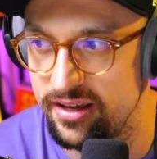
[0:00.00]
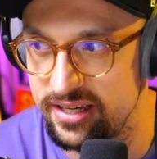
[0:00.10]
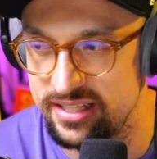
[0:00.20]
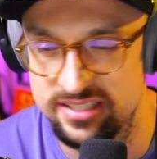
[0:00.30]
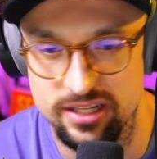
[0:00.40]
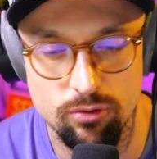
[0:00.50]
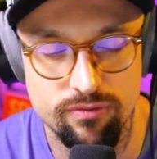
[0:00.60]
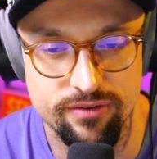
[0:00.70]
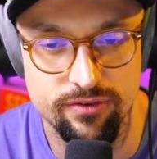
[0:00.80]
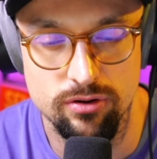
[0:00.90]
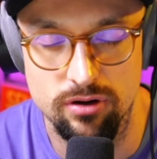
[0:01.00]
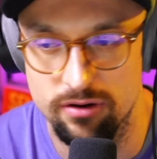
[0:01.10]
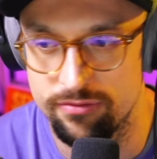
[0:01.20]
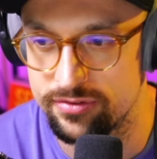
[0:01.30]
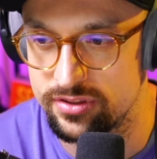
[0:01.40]
Uh, it's an overview
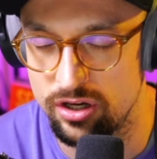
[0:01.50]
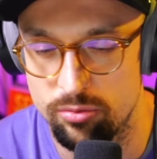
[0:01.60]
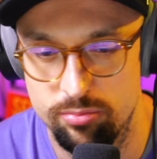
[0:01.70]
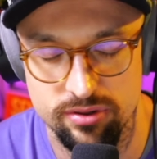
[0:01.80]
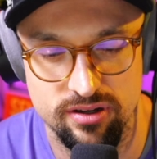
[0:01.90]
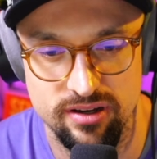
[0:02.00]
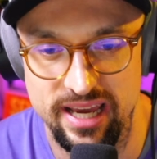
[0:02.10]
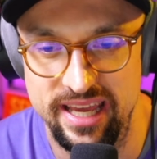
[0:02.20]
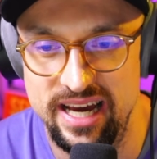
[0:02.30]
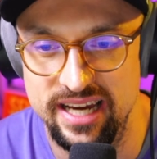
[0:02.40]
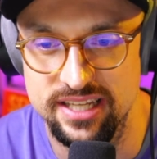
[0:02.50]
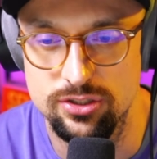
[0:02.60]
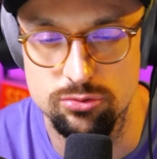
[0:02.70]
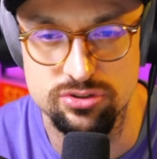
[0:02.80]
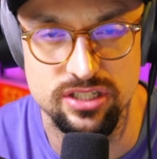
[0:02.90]
of top uh, AI
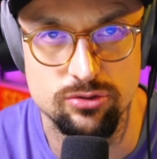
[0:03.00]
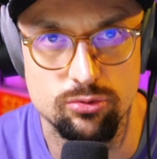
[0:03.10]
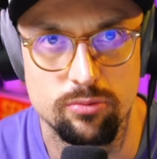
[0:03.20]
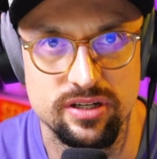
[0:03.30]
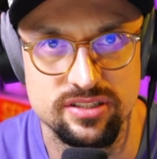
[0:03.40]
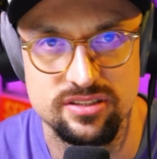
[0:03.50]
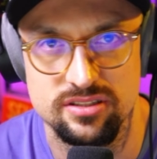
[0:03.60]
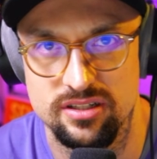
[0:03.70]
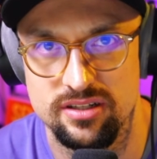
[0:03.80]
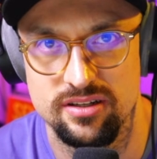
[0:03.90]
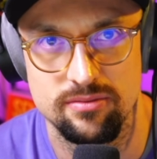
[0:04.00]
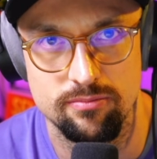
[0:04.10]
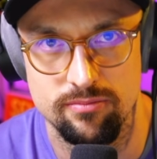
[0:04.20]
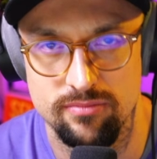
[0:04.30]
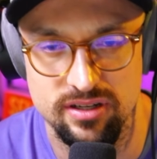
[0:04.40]
news and rumors uh,
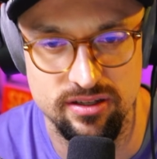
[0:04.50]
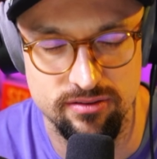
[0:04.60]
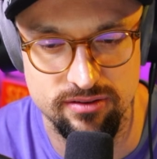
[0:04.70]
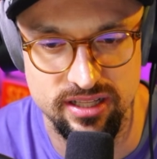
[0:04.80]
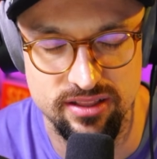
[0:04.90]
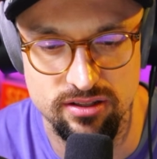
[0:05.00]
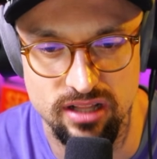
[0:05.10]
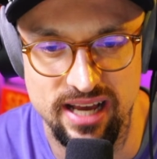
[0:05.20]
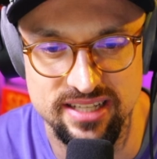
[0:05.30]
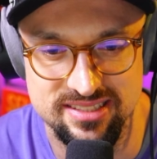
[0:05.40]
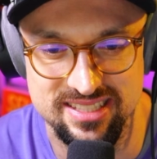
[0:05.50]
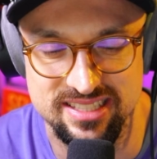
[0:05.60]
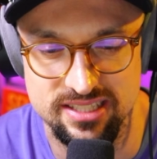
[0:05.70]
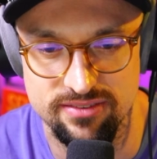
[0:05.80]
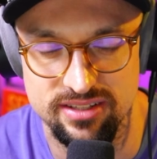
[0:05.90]
in the last
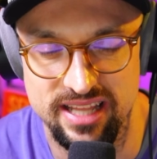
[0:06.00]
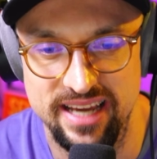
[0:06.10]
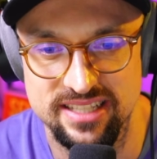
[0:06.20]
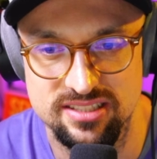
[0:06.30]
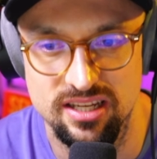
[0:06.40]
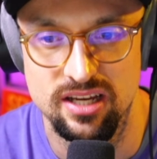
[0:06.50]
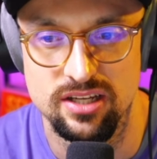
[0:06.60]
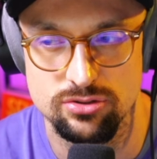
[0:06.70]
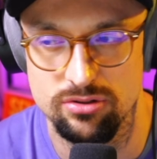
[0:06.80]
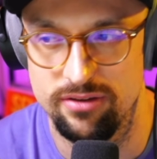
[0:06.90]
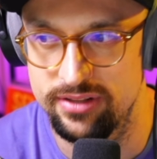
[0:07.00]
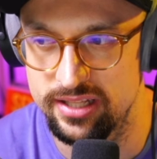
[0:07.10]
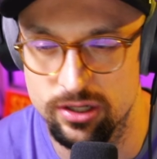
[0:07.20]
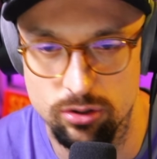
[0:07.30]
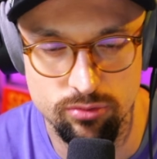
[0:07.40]
six, seven days. So
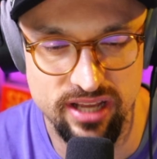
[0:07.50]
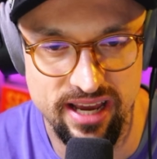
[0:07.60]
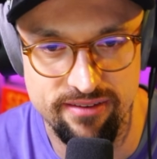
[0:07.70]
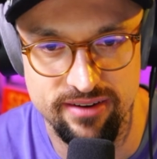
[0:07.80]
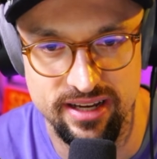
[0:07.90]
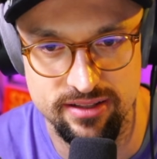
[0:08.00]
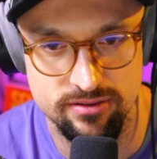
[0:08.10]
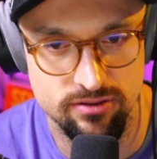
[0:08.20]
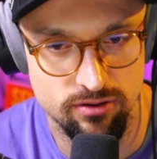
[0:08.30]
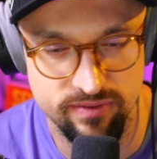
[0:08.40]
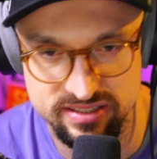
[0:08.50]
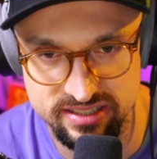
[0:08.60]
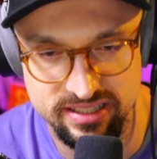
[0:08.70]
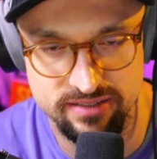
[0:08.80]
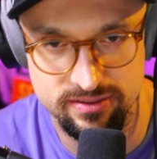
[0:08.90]
definitely go there. And
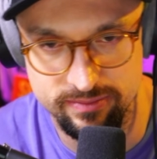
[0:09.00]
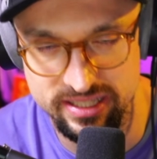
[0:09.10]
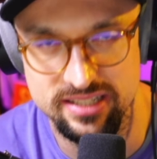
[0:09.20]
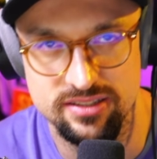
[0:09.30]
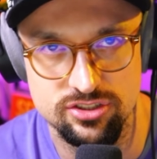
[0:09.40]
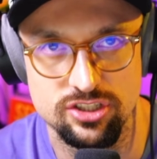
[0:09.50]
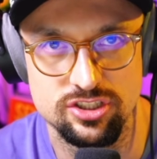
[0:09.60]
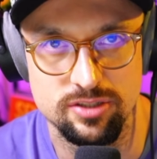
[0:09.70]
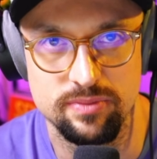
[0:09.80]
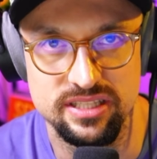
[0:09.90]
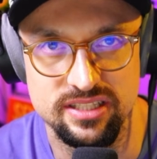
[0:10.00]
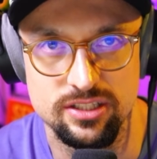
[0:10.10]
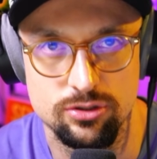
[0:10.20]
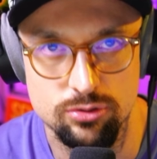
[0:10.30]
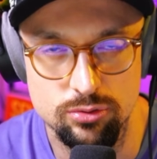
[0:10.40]
obviously there will be a
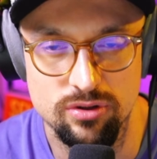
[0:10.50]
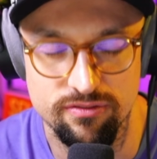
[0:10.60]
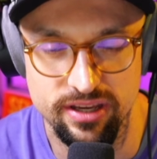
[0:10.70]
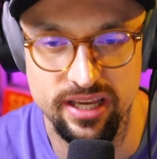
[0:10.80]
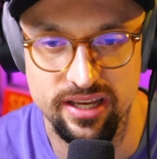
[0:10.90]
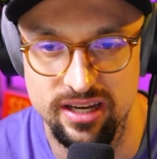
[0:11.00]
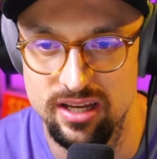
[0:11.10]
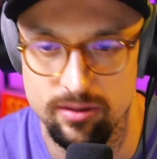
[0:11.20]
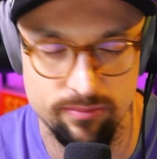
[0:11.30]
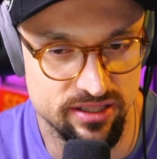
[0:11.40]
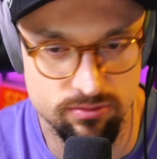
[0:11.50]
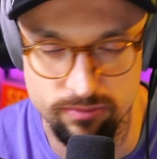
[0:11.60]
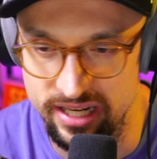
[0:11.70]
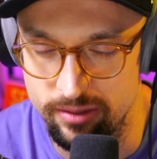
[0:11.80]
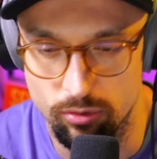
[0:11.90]
GPT 2 thing, but
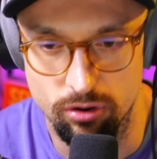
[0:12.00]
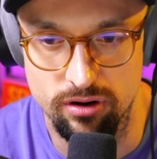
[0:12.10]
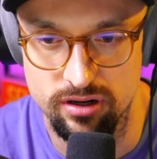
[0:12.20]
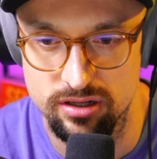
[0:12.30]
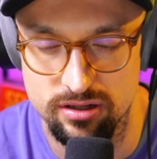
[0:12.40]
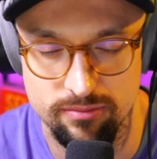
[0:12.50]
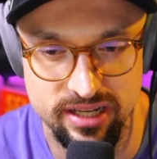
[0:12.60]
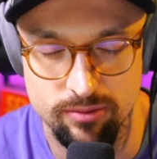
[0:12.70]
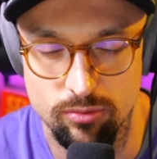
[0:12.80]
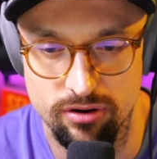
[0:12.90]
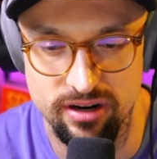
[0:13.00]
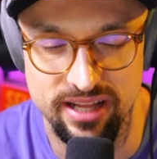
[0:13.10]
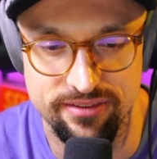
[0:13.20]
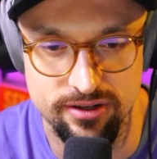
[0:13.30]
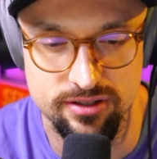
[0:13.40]
many more, many more
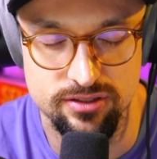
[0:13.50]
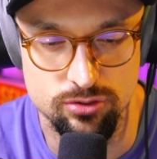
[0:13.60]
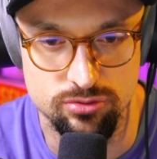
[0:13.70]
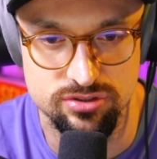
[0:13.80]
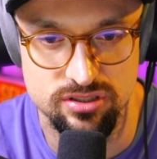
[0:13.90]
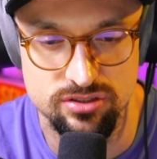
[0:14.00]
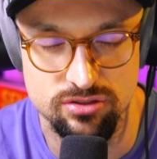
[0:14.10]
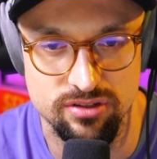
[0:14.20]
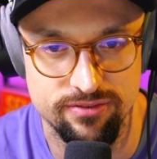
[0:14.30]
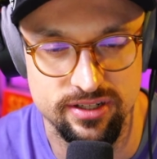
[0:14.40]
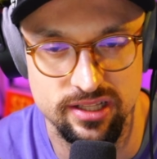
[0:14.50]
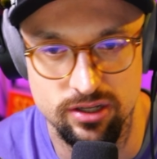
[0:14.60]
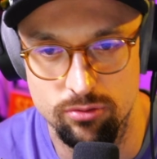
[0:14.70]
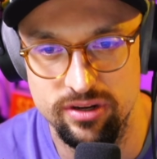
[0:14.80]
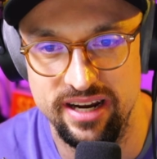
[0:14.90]
other news. So
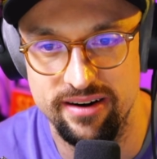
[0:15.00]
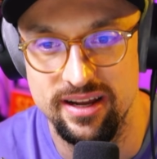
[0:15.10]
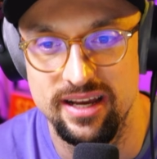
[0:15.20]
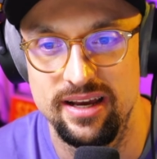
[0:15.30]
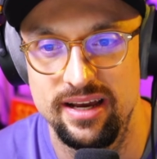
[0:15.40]
definitely go there.